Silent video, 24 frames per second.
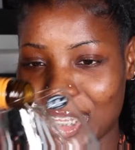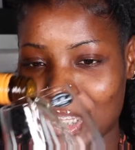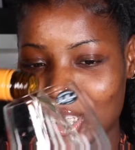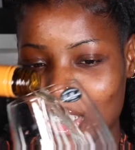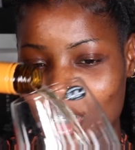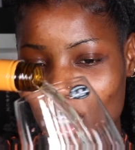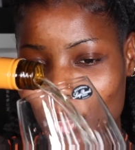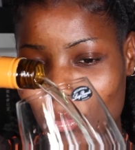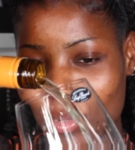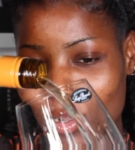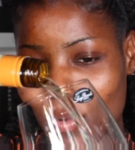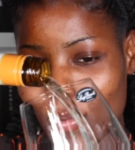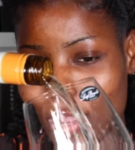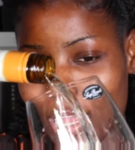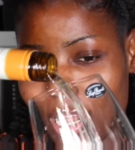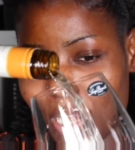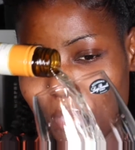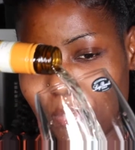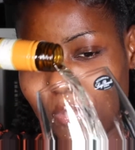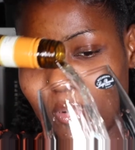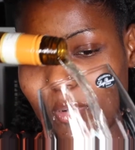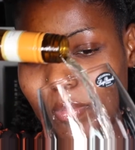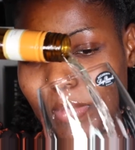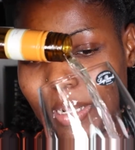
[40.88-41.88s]
So I'm gonna go ahead
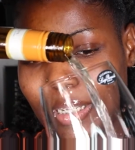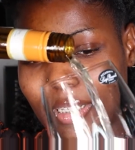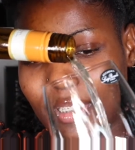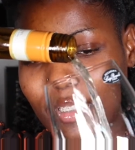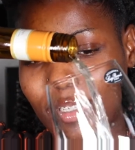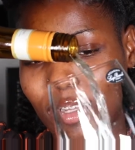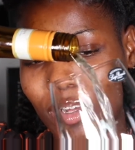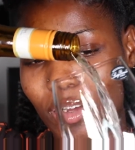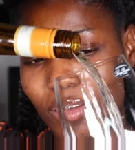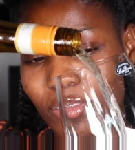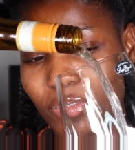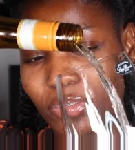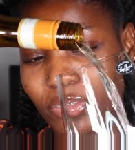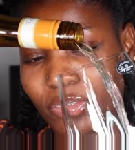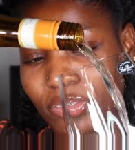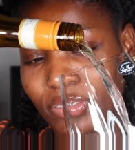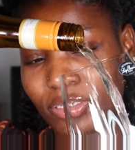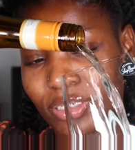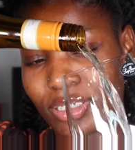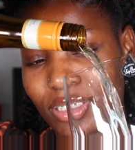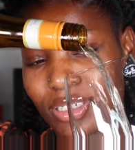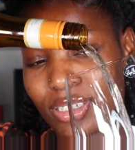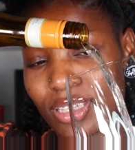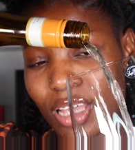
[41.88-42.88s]
and put myself
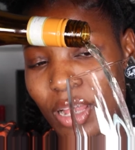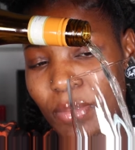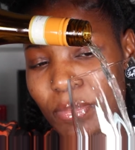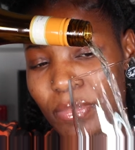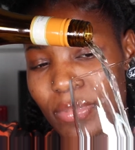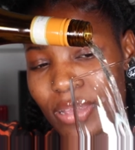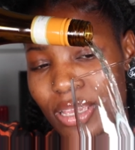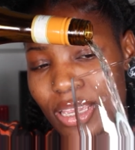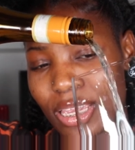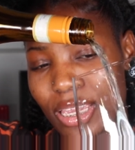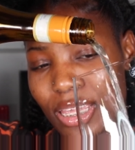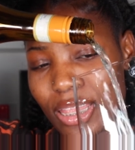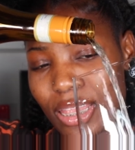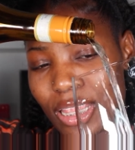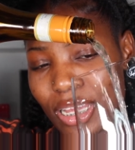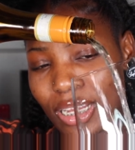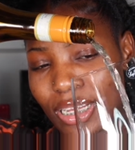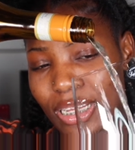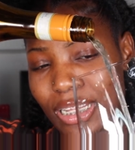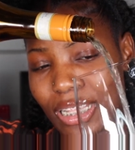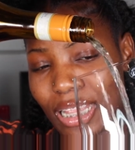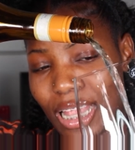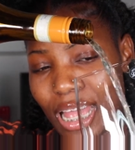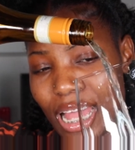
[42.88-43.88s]
some in a
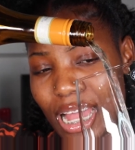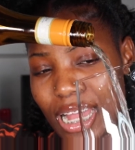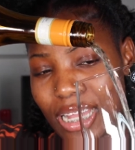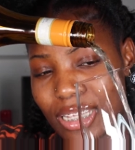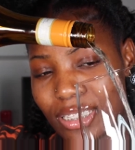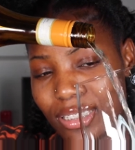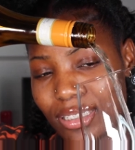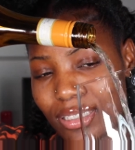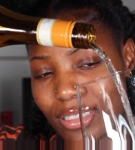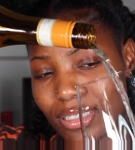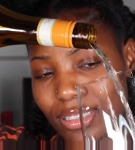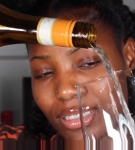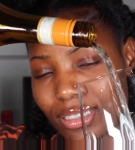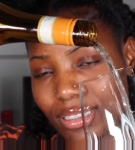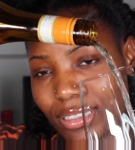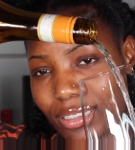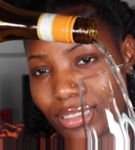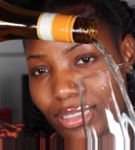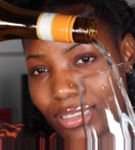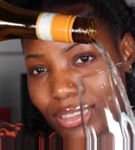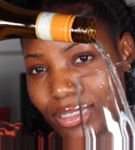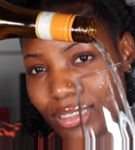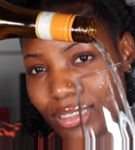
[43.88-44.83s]
glass.